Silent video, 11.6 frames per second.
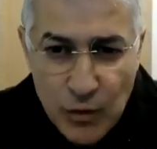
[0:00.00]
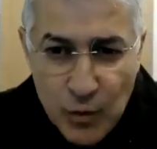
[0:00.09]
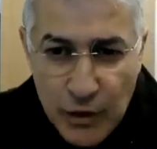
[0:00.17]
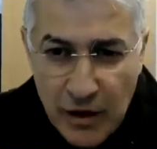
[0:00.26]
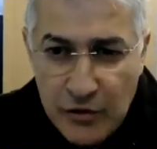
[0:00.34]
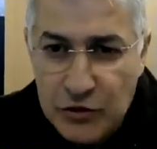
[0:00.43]

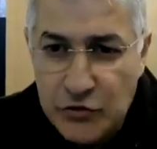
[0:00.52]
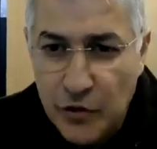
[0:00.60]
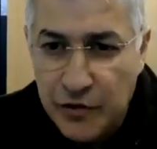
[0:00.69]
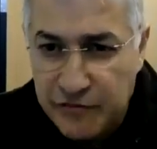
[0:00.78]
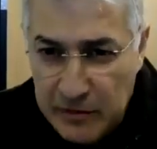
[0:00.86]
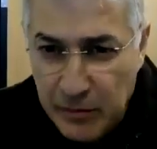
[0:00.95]
We are a
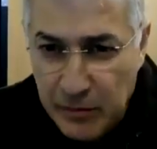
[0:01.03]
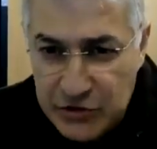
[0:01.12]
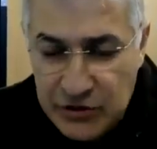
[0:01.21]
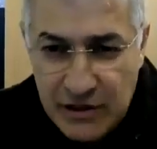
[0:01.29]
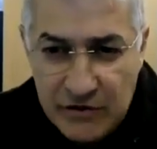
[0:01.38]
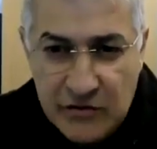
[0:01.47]
truthful
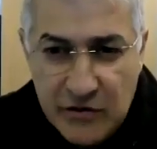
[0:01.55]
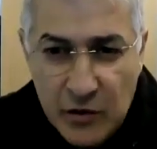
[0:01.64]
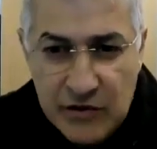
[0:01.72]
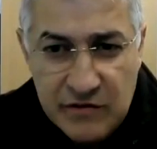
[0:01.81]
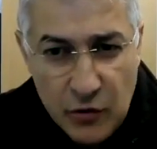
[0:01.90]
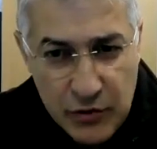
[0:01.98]
bunch, and so
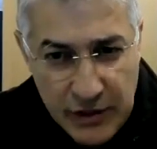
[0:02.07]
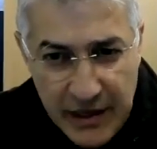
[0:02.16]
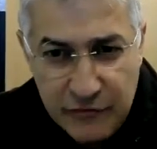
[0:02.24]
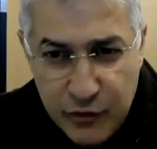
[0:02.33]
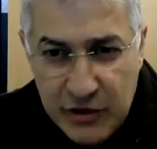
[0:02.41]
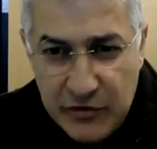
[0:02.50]
it's okay
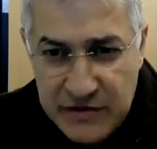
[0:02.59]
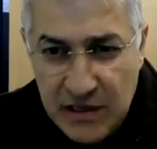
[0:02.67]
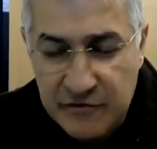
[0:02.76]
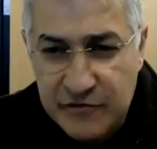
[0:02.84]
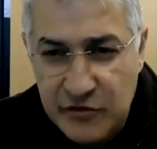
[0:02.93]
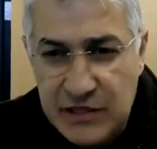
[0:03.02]
if we
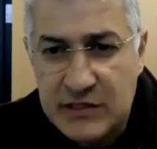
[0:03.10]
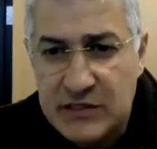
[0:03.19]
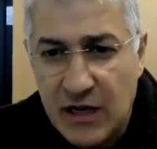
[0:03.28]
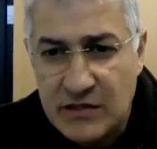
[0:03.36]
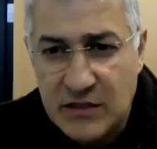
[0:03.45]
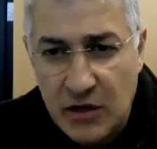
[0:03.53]

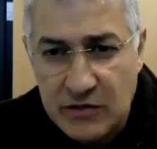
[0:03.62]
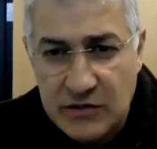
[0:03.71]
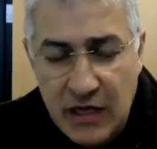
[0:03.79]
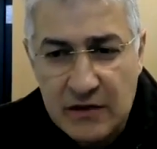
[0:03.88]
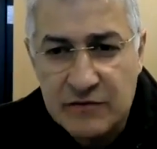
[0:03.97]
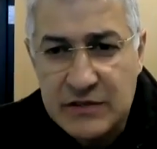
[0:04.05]
self-criticize
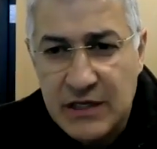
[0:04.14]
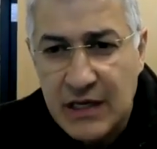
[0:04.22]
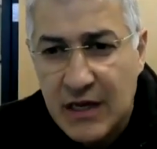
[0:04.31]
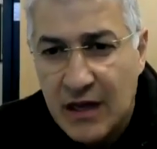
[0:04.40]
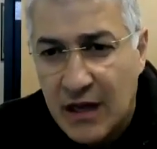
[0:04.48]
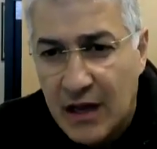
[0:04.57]
ourselves.
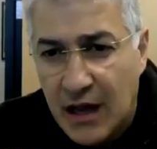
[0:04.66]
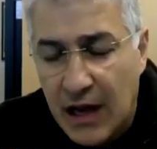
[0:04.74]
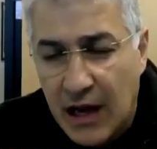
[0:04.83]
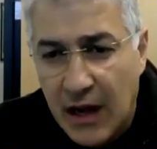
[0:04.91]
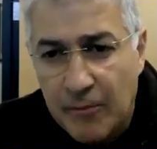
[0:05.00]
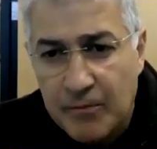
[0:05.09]

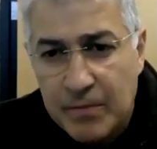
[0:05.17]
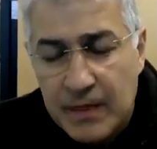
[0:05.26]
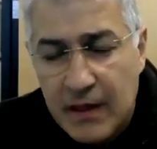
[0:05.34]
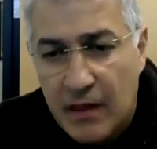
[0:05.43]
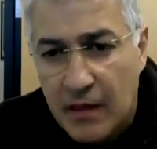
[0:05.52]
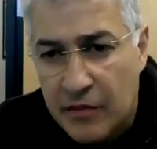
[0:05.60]

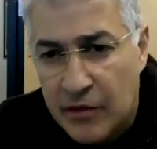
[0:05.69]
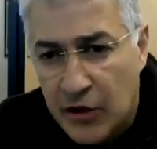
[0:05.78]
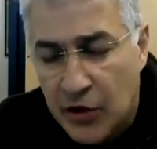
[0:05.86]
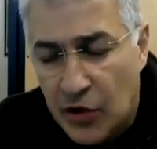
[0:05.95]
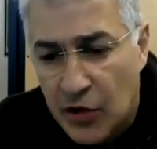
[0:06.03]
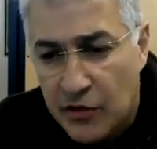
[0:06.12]

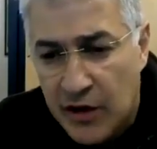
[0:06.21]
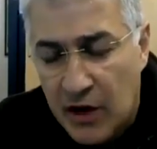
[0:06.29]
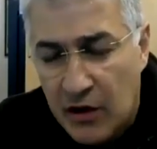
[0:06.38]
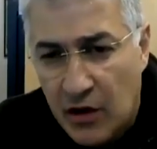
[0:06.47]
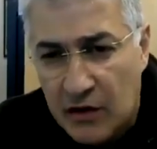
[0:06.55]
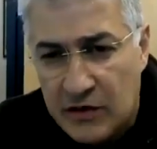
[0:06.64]

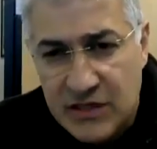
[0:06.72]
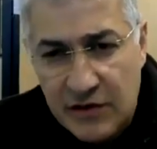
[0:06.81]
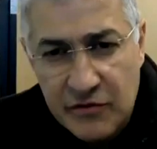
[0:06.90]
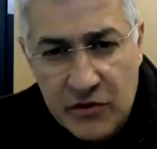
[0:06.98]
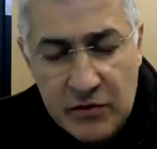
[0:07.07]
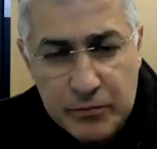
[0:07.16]
There are
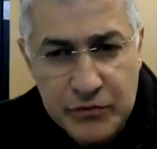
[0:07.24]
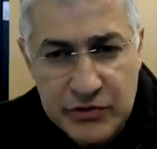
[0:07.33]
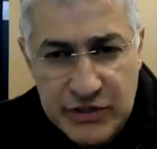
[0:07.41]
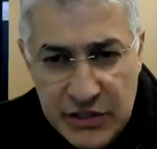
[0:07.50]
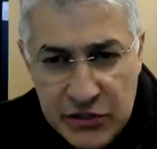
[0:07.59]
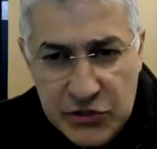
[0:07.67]
several
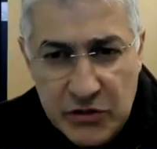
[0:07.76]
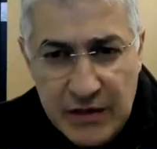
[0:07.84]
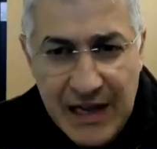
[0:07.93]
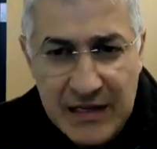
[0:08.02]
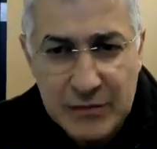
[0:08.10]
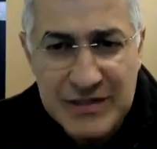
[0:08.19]
procedural
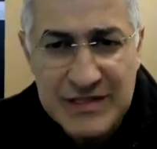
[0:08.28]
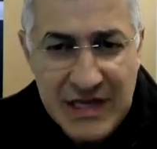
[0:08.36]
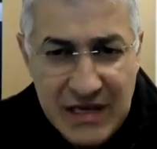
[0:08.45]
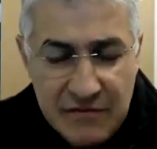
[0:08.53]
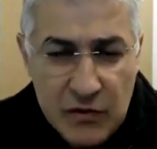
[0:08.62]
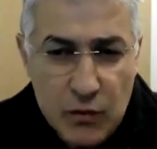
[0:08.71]
elements,
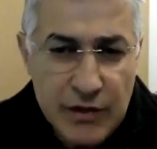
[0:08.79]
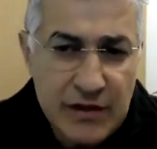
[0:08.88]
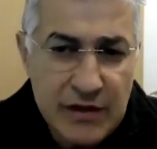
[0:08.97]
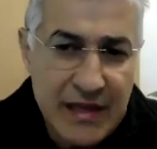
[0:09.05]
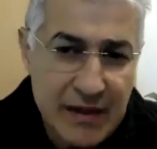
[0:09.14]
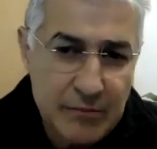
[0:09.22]
even
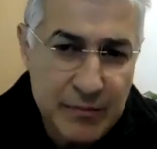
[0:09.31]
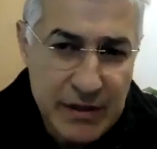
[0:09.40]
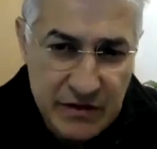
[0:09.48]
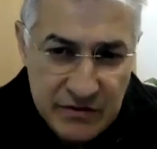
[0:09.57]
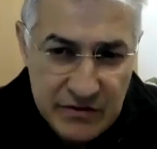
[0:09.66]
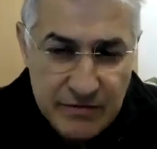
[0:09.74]
within the
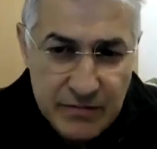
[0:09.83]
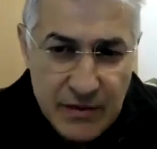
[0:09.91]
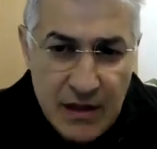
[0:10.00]
MPs,